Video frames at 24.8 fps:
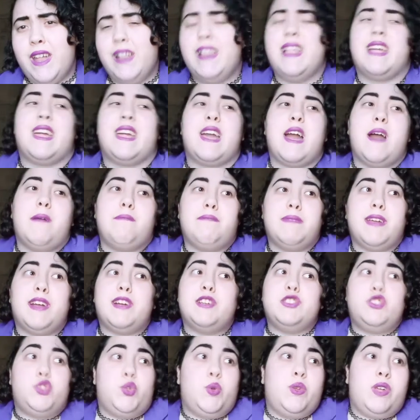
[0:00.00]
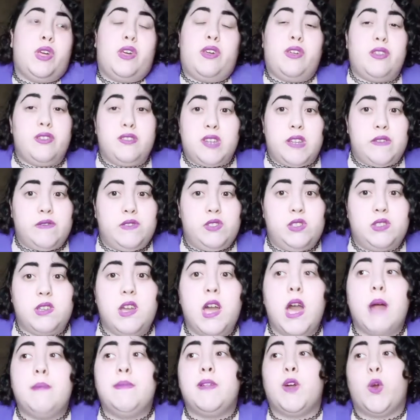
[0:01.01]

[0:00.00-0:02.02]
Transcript: like I'm not doing a good enough job.